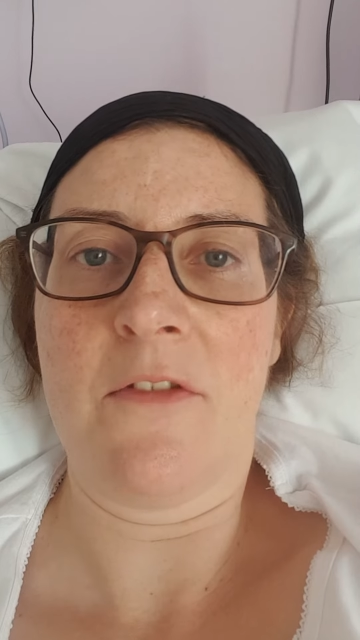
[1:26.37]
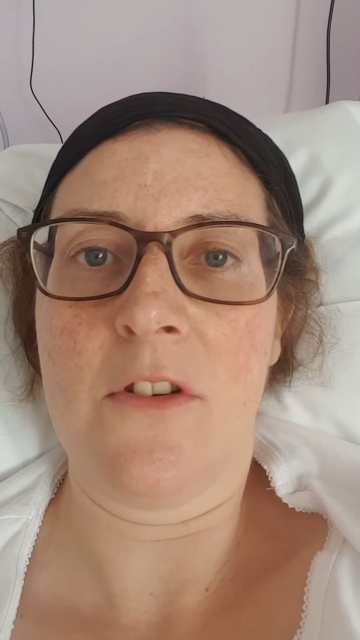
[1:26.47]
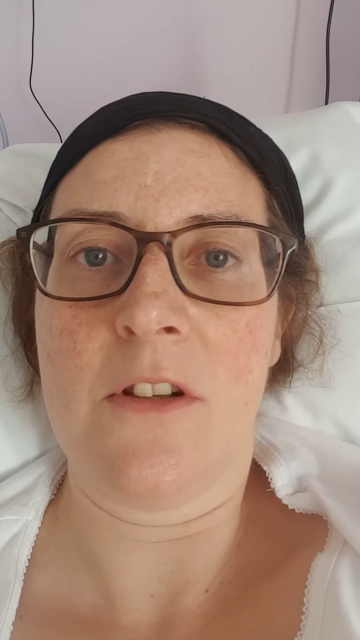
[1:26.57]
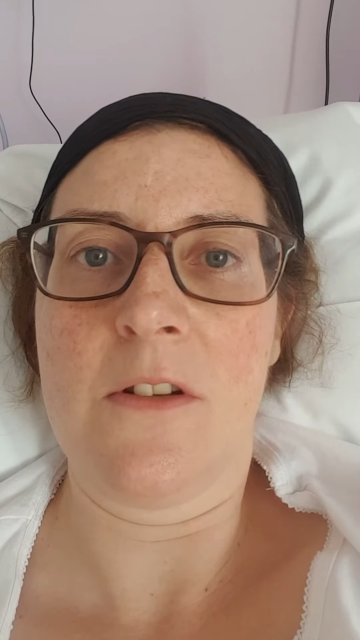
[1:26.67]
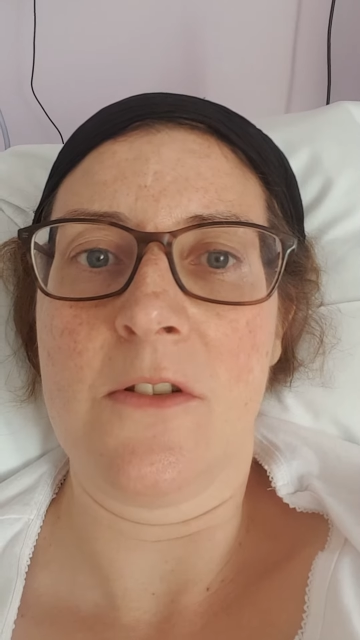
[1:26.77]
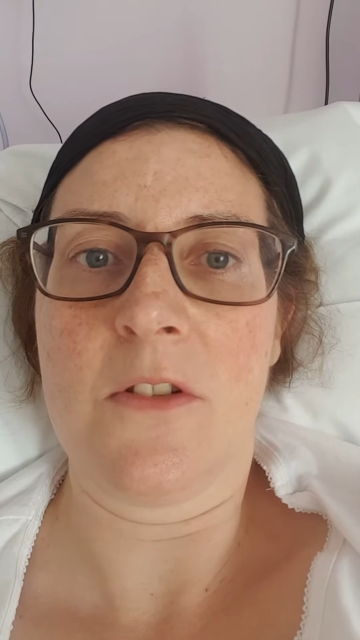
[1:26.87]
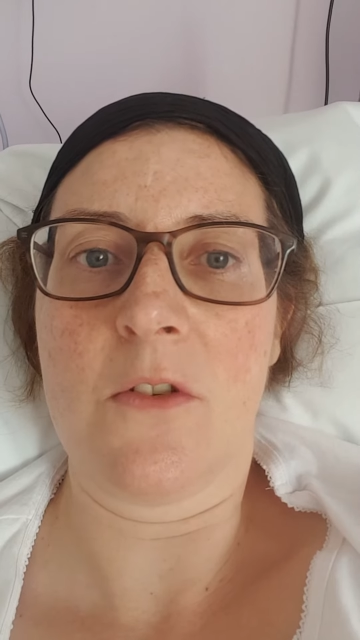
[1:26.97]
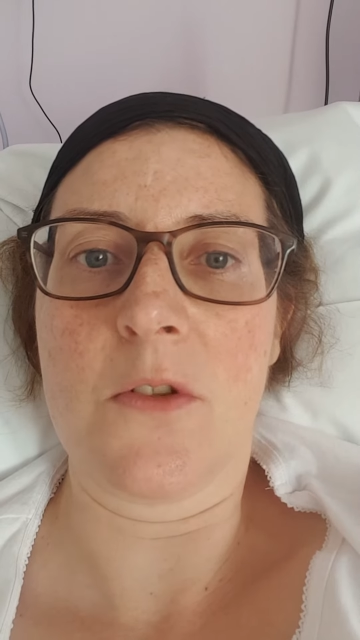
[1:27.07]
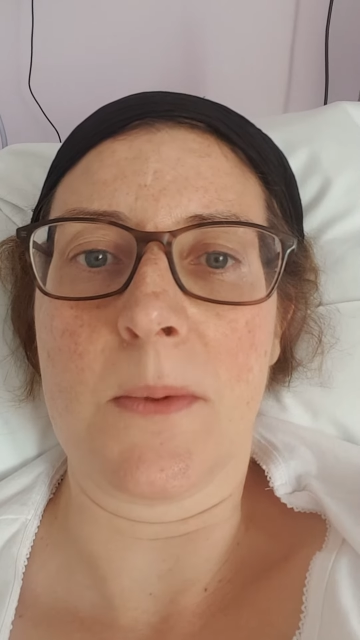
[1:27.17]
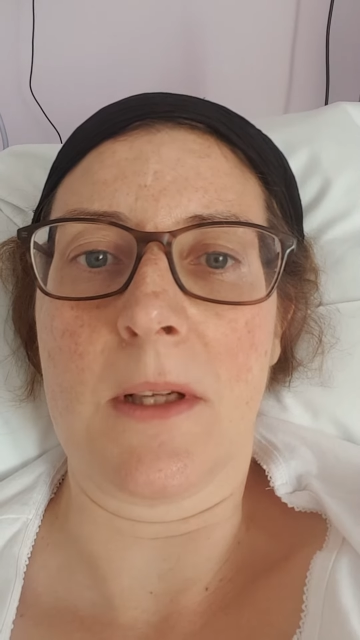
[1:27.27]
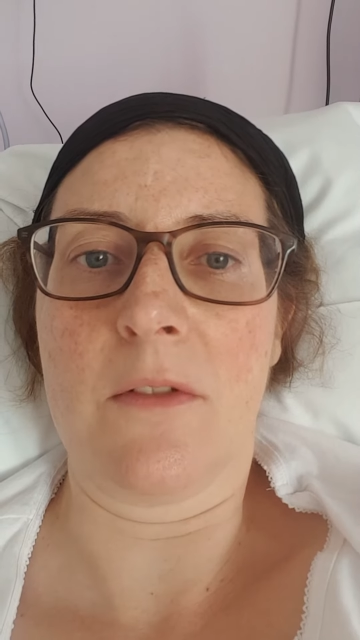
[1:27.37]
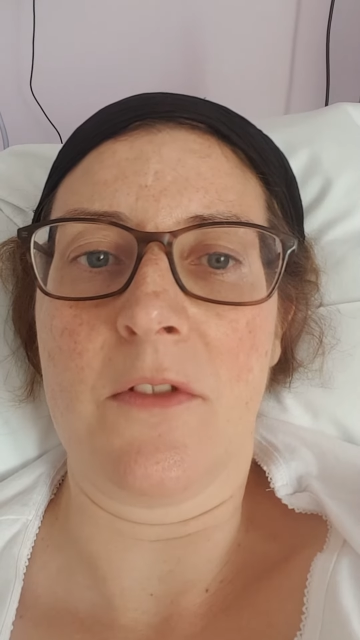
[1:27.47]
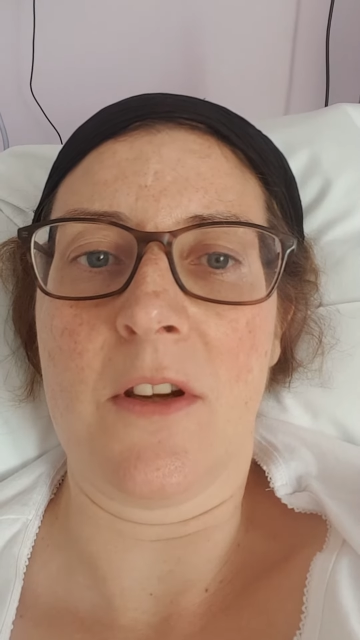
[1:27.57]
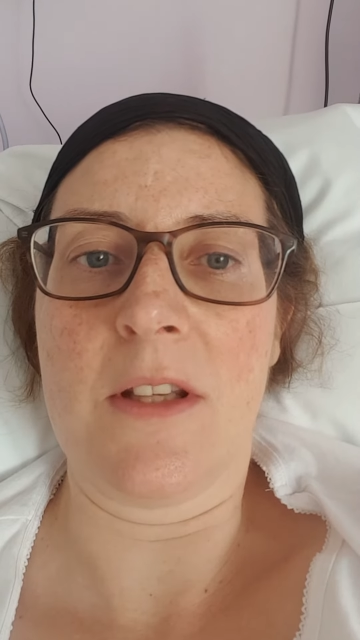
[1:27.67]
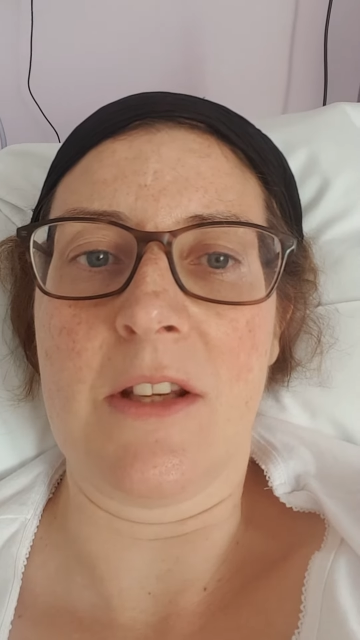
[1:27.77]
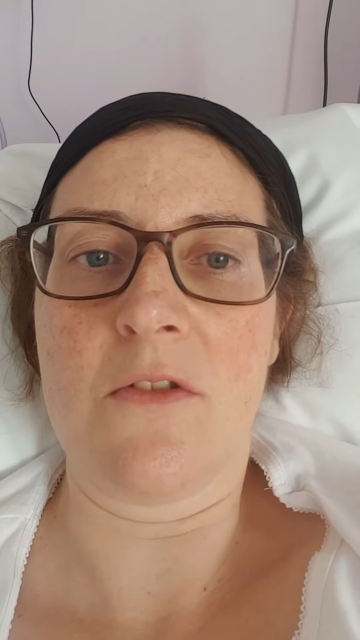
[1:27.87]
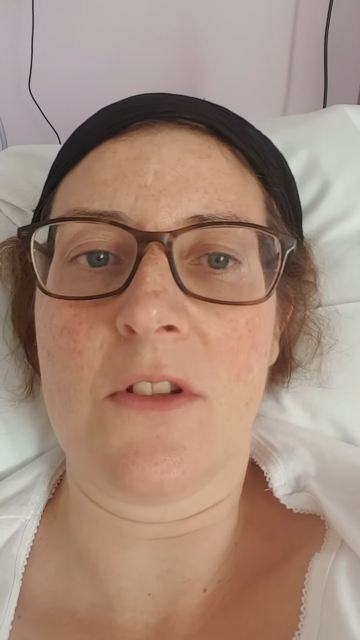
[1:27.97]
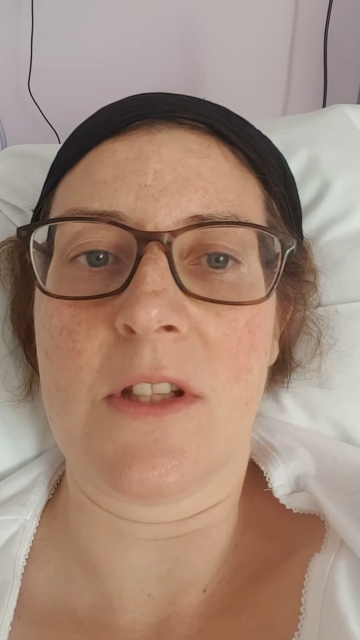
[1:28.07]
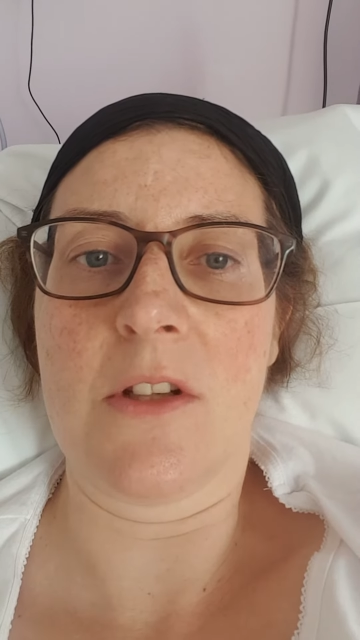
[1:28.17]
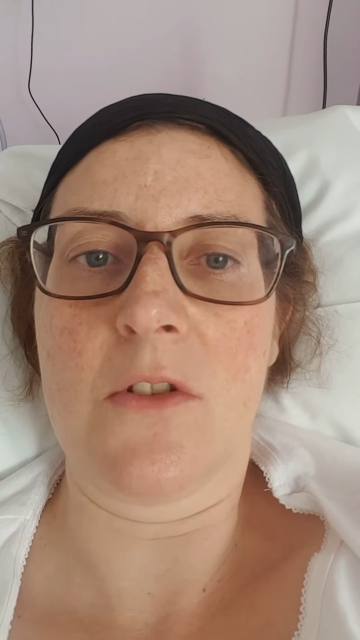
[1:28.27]
food, hospital food,
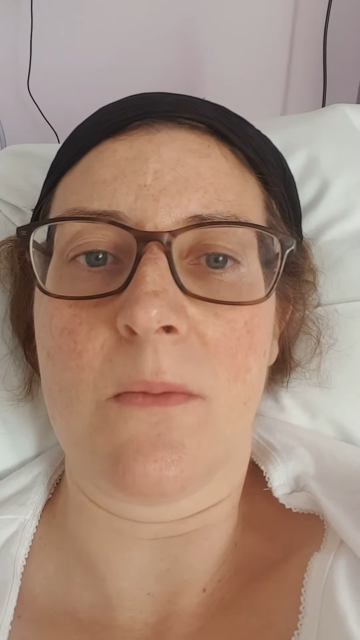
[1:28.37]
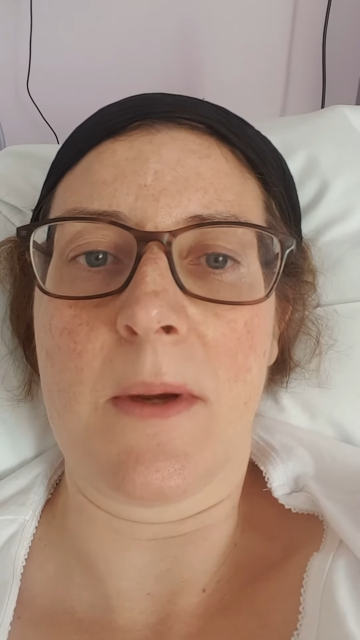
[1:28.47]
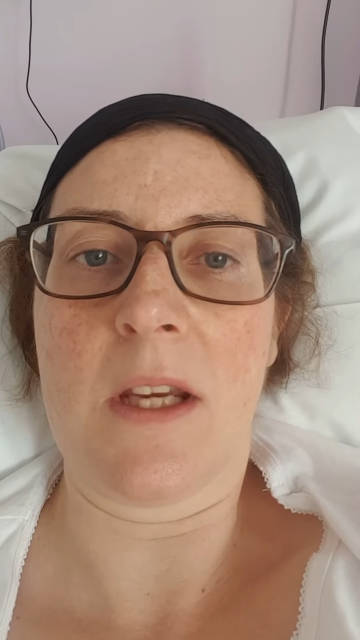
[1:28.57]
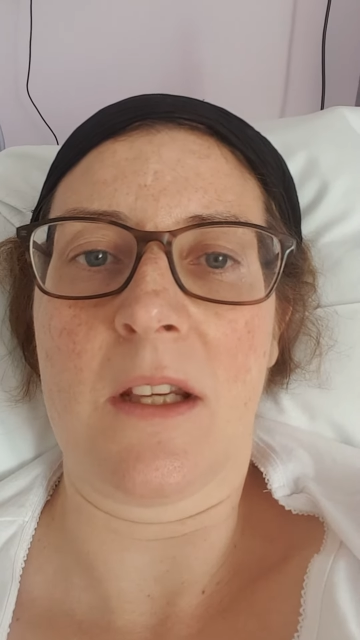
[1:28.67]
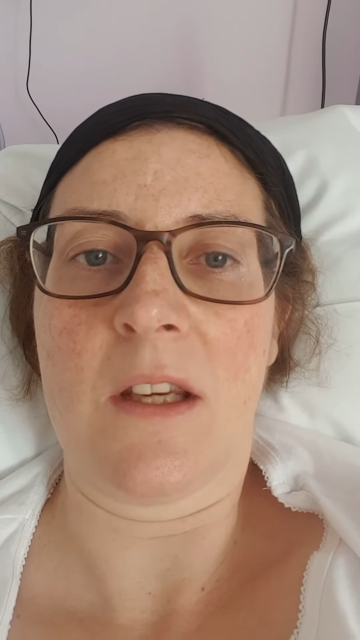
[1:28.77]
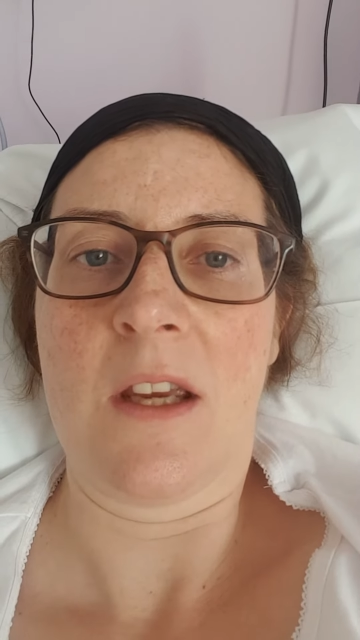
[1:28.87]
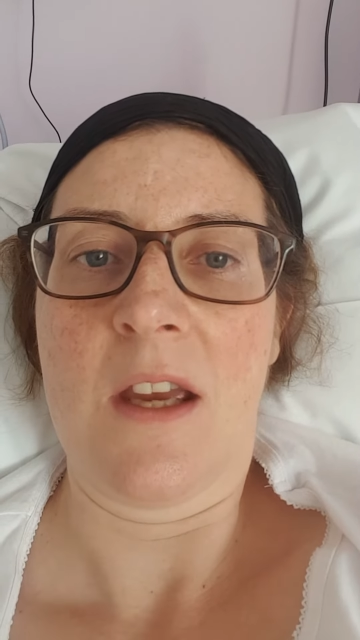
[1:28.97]
interesting topic.